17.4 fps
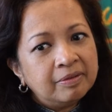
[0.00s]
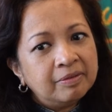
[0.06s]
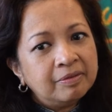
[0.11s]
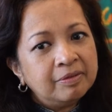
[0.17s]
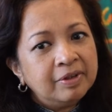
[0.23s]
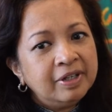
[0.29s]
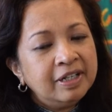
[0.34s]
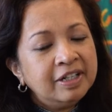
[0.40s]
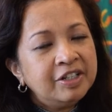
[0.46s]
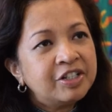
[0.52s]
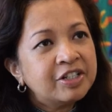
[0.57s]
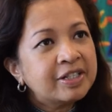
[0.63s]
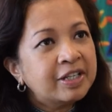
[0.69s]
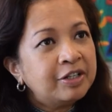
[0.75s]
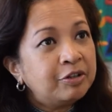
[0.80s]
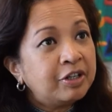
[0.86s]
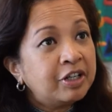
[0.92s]

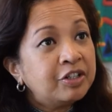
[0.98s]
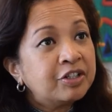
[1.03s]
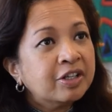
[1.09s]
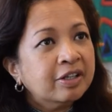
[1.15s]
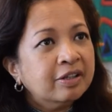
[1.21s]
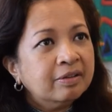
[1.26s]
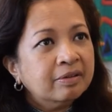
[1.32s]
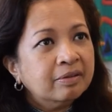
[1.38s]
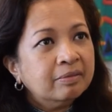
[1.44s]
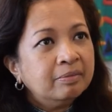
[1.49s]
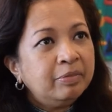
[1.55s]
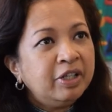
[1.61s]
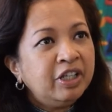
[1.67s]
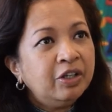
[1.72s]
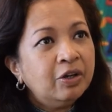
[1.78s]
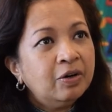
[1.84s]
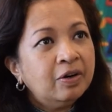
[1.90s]
religious education
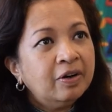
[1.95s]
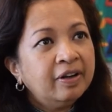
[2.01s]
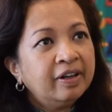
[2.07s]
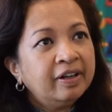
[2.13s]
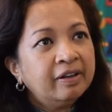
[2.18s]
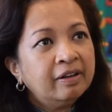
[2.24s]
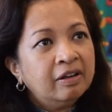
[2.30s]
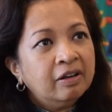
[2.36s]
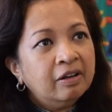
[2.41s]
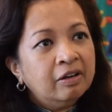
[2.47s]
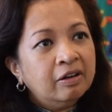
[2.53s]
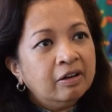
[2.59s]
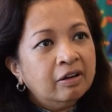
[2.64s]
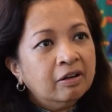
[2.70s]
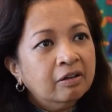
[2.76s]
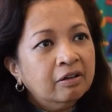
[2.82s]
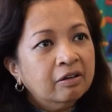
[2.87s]
beyond
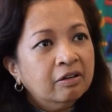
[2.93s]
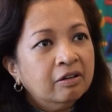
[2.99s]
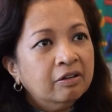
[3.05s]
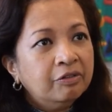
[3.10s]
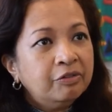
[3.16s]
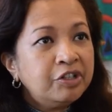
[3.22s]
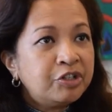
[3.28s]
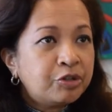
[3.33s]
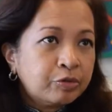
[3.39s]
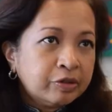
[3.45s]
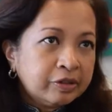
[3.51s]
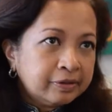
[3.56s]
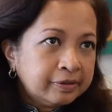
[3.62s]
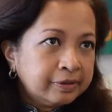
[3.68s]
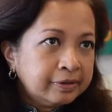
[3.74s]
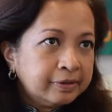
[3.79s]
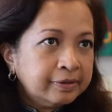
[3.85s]

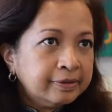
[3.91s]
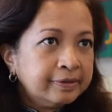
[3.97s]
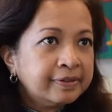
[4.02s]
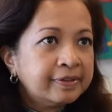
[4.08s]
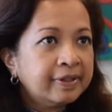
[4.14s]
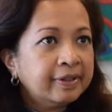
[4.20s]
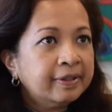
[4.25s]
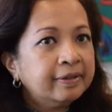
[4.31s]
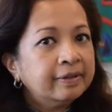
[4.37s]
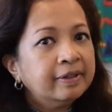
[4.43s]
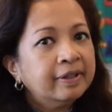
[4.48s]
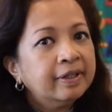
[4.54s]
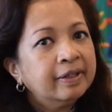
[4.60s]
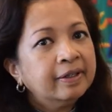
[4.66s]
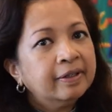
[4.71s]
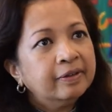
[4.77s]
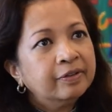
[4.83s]
rituals
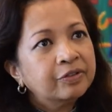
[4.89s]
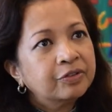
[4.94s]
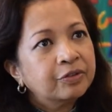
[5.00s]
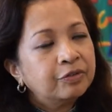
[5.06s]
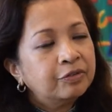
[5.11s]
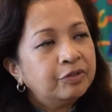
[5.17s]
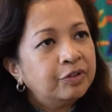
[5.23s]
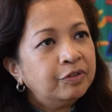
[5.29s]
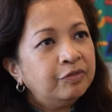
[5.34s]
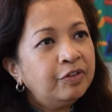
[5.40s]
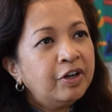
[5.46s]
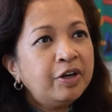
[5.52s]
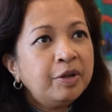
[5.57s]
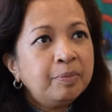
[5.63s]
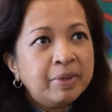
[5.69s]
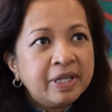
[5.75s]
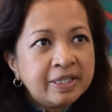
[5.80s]
and sort of the
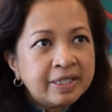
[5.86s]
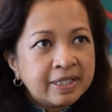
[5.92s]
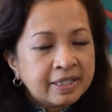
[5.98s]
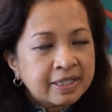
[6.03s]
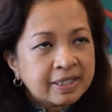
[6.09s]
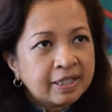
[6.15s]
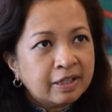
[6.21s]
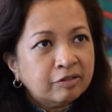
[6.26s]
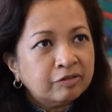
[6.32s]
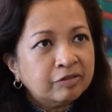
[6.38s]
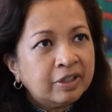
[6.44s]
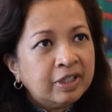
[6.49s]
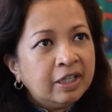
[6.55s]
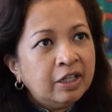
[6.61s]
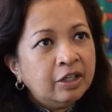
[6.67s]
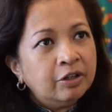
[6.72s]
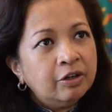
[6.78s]
very basic stuff,
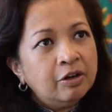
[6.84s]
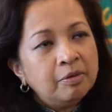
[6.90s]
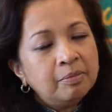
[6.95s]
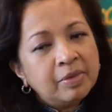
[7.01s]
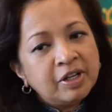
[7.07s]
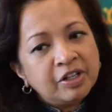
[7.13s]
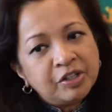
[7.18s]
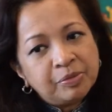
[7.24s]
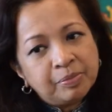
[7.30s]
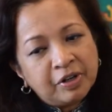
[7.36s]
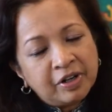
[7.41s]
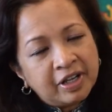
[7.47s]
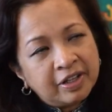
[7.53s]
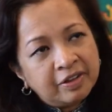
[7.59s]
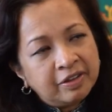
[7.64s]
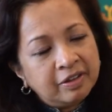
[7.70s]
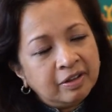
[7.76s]
not much about
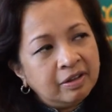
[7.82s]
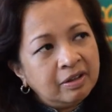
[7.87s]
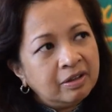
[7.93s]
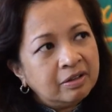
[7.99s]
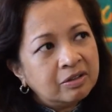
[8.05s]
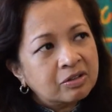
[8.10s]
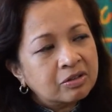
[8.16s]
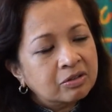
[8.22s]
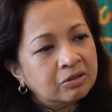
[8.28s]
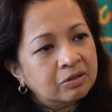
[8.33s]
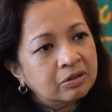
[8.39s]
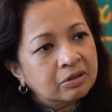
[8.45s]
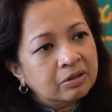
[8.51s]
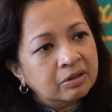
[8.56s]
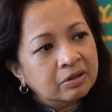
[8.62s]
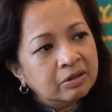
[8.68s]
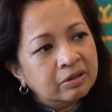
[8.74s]
ethics
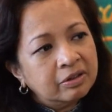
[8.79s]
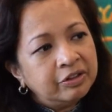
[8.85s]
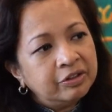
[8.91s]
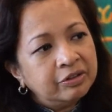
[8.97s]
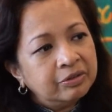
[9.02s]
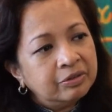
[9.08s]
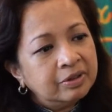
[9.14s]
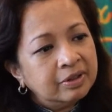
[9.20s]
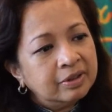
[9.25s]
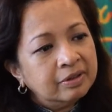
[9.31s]
or, you know,